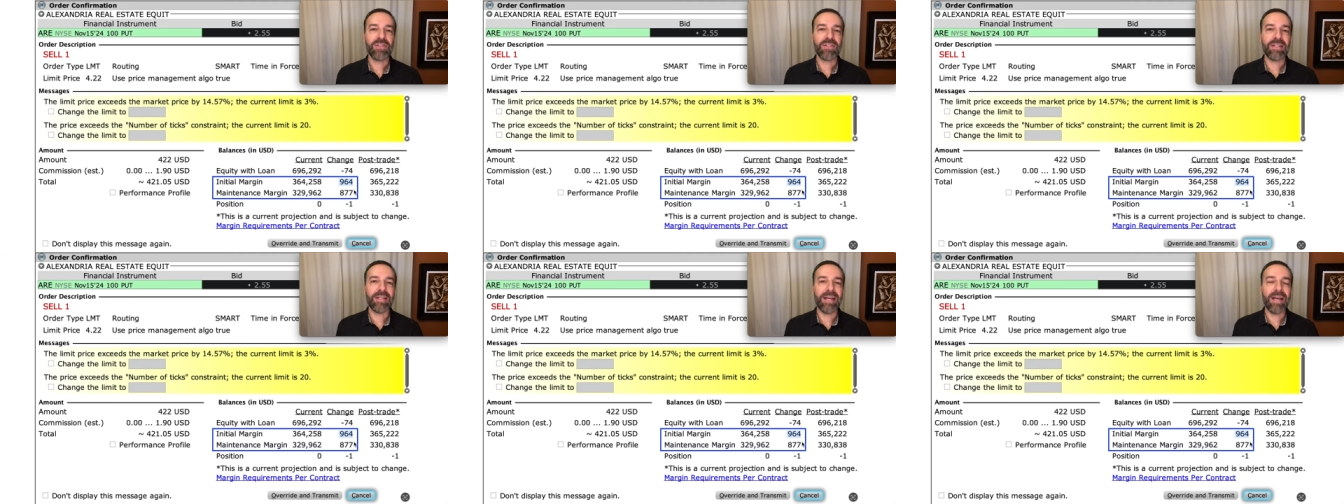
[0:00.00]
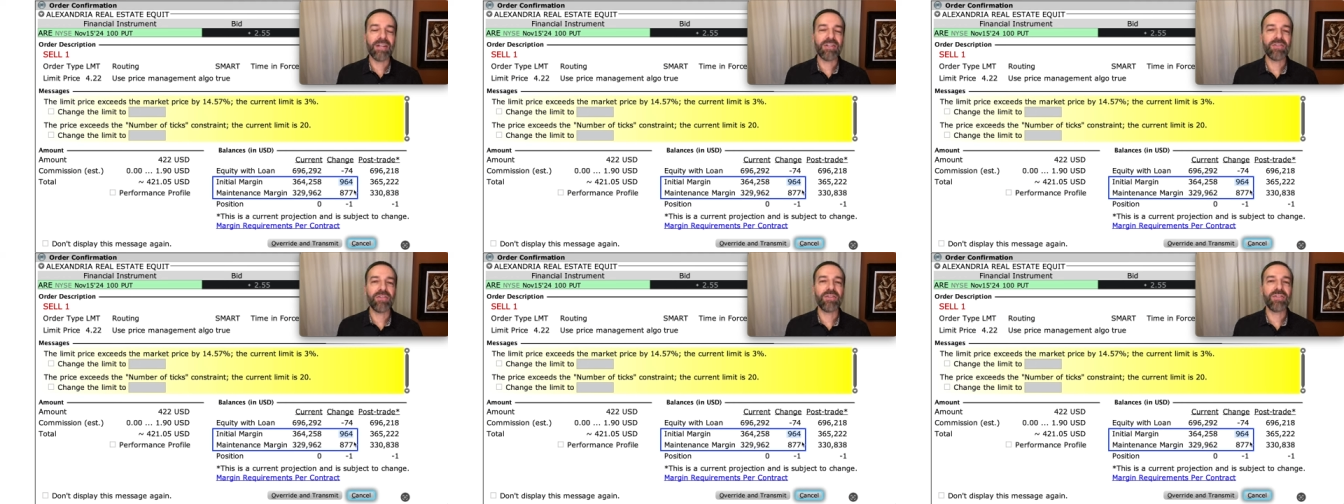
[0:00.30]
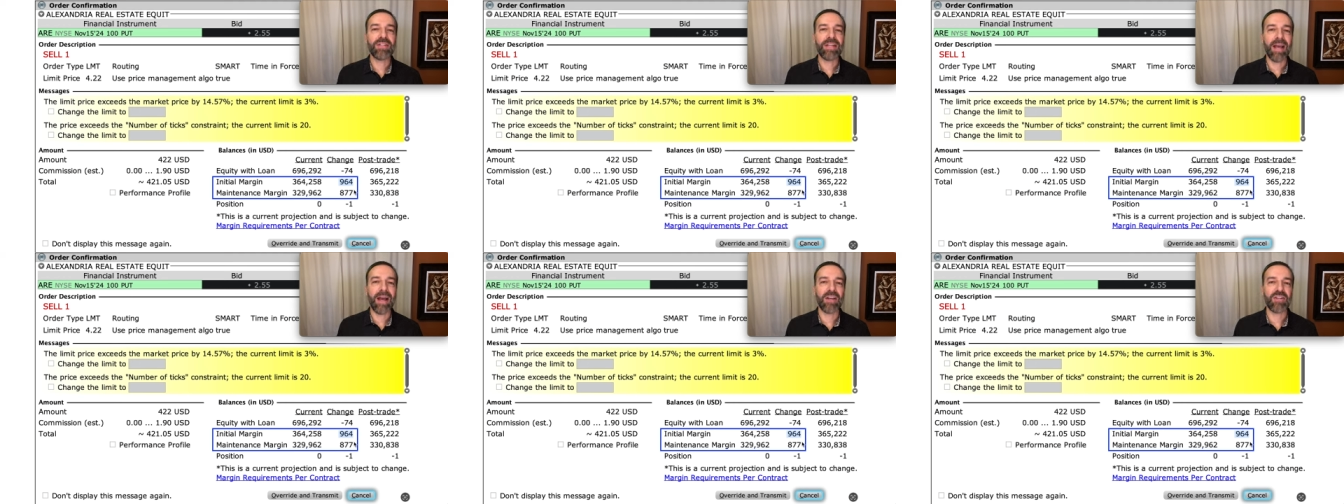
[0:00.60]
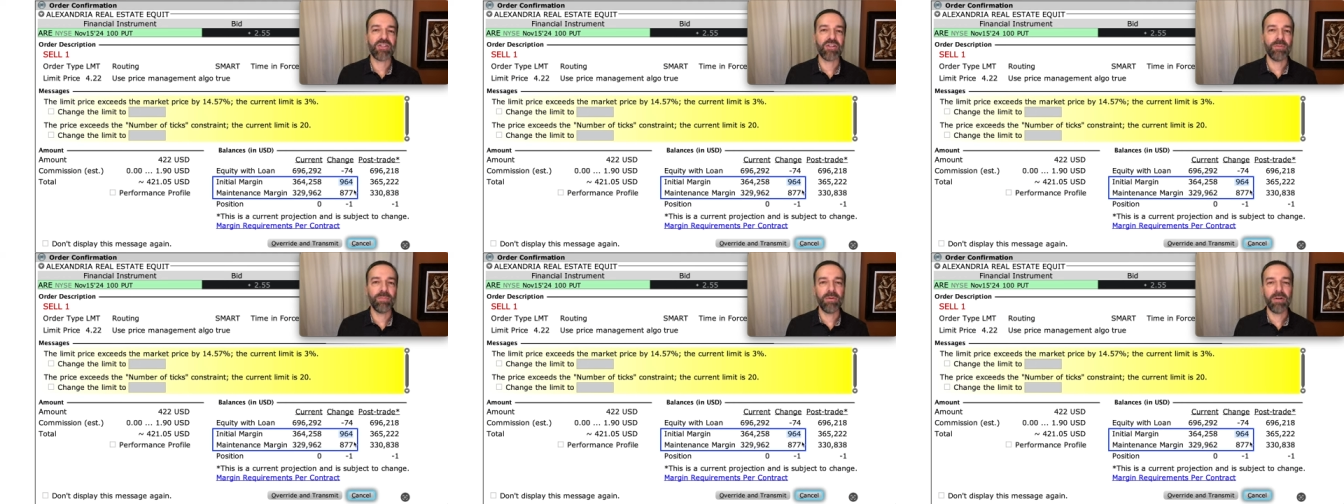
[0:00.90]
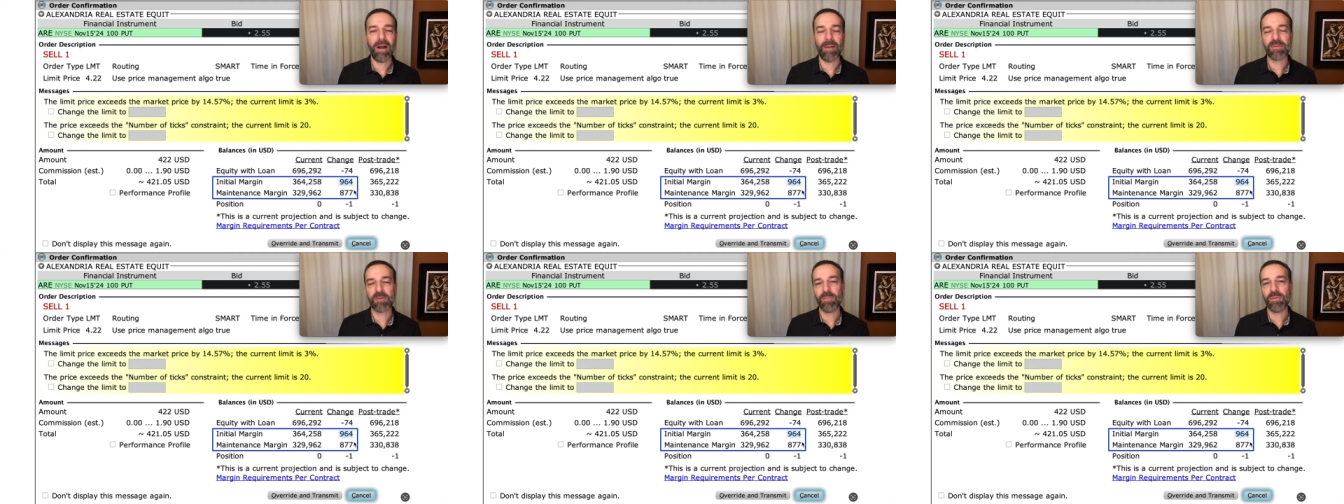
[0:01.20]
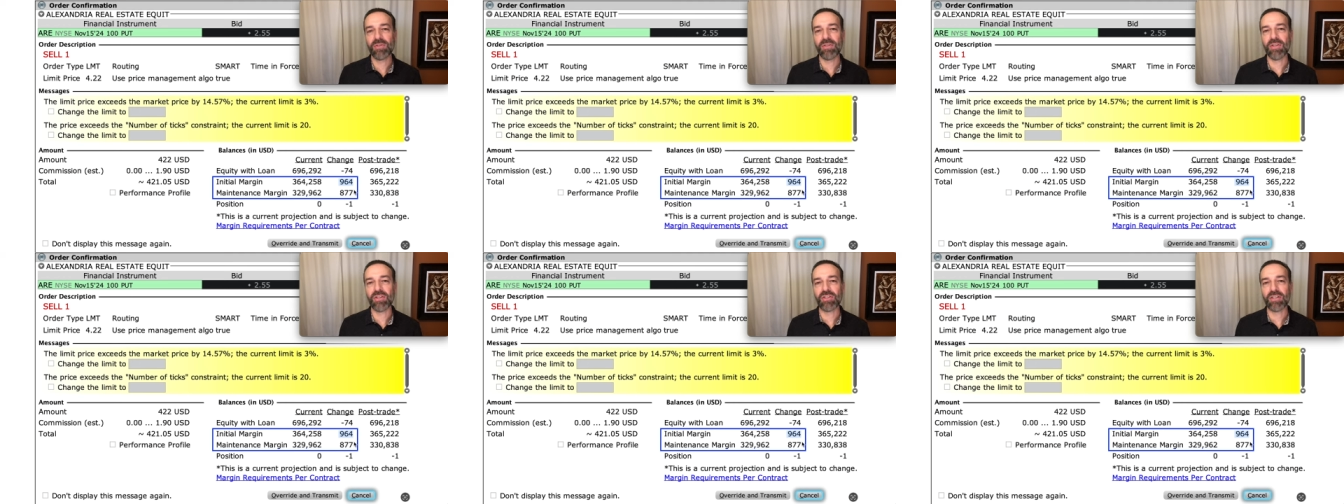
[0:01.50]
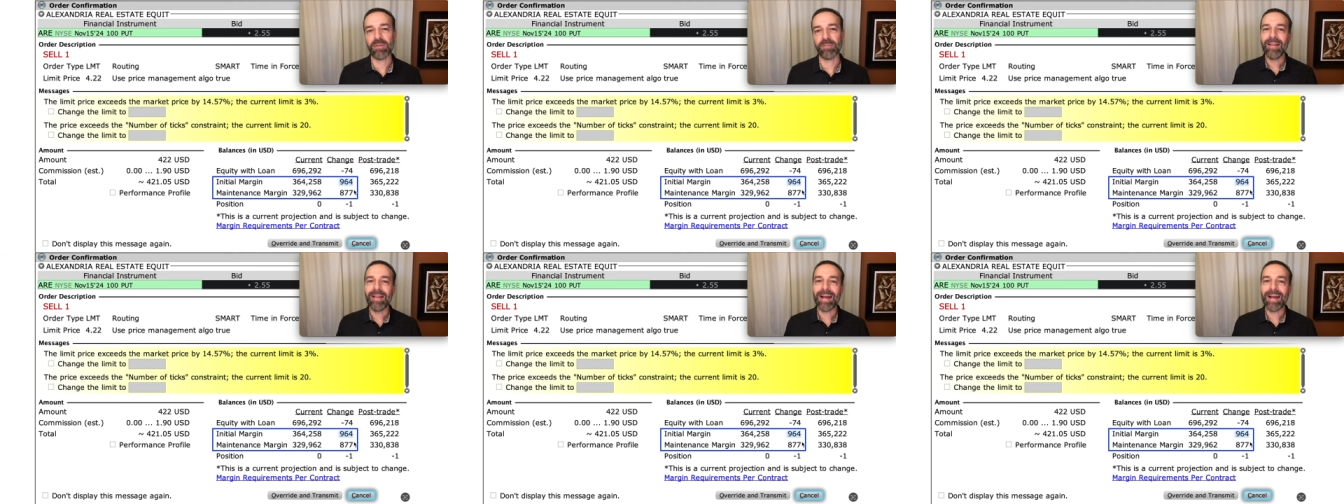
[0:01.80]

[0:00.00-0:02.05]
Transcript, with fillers: to enter this cash or put option position.